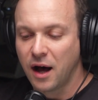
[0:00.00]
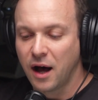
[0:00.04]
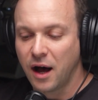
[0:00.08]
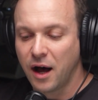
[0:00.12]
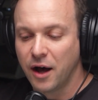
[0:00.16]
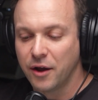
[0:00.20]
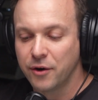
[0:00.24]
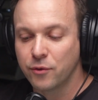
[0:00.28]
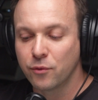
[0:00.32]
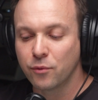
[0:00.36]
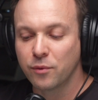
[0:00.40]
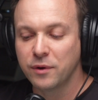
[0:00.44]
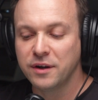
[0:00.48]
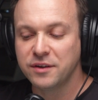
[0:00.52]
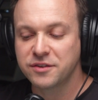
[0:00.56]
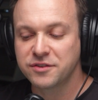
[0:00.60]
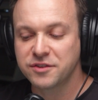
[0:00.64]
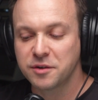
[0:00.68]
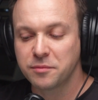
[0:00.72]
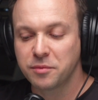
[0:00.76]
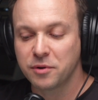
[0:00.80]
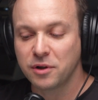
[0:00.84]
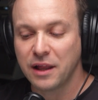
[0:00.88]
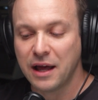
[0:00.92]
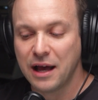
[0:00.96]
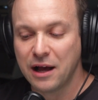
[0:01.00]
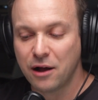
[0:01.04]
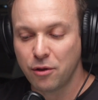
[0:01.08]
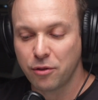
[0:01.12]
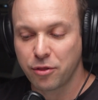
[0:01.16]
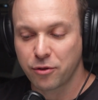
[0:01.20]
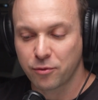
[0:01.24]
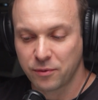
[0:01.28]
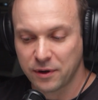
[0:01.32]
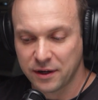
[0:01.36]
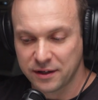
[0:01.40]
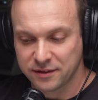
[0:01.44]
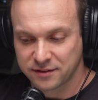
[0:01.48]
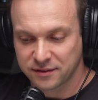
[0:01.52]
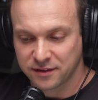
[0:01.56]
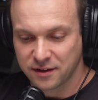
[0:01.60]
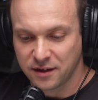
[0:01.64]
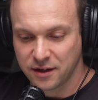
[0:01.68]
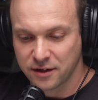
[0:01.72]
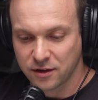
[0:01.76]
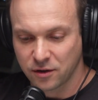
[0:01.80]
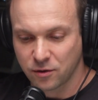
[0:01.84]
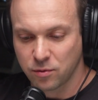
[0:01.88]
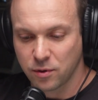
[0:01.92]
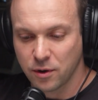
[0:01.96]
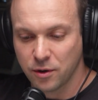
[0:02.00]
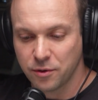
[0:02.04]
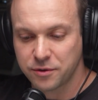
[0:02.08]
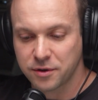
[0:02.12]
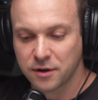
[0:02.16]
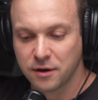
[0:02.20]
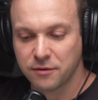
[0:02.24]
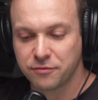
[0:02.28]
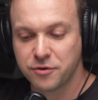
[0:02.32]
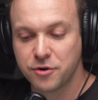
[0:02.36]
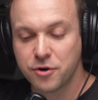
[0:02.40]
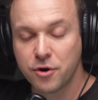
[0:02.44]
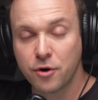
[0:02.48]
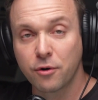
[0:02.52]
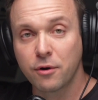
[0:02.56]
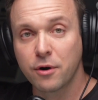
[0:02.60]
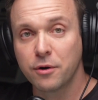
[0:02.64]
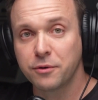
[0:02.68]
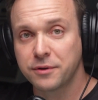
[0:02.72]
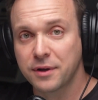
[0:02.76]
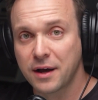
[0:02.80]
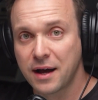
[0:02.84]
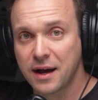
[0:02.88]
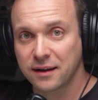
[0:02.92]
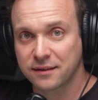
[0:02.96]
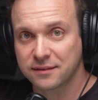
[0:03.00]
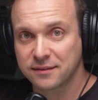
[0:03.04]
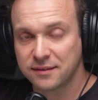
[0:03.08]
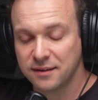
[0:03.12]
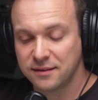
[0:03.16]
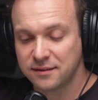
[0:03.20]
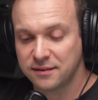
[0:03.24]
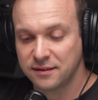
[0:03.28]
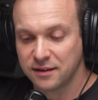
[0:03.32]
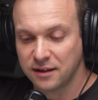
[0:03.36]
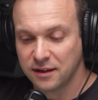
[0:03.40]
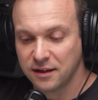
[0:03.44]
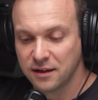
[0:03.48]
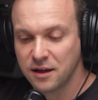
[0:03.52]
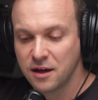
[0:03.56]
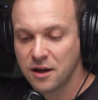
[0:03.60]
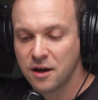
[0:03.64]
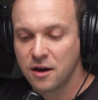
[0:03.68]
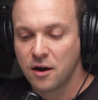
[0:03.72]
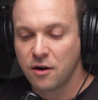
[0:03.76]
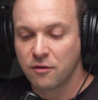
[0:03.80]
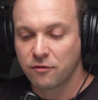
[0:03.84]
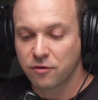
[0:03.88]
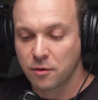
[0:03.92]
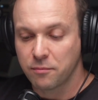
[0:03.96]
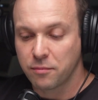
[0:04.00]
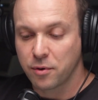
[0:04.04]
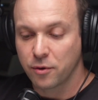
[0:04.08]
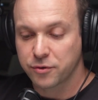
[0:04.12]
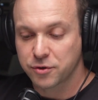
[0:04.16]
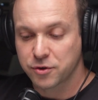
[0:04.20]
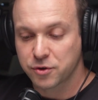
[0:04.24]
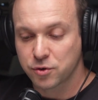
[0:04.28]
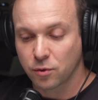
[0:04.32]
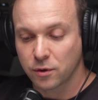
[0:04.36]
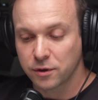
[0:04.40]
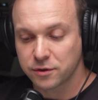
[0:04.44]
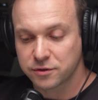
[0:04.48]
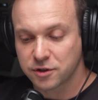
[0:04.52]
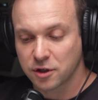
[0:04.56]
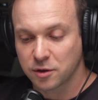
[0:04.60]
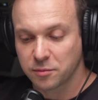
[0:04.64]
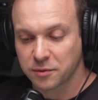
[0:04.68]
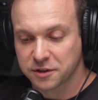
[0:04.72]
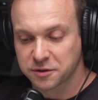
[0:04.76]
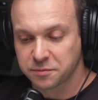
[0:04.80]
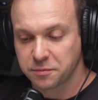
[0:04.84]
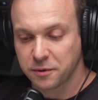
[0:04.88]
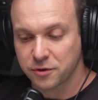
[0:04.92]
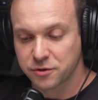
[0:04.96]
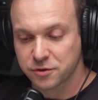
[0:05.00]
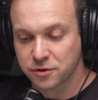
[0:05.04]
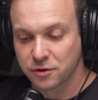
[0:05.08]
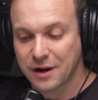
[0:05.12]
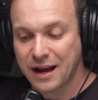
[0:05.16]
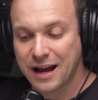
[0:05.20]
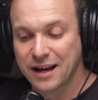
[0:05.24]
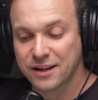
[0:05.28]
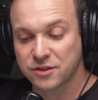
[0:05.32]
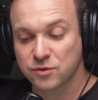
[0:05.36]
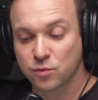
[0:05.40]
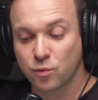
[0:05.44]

unreasonable health risk, unquote, of neurotoxicity from both short-term exposure as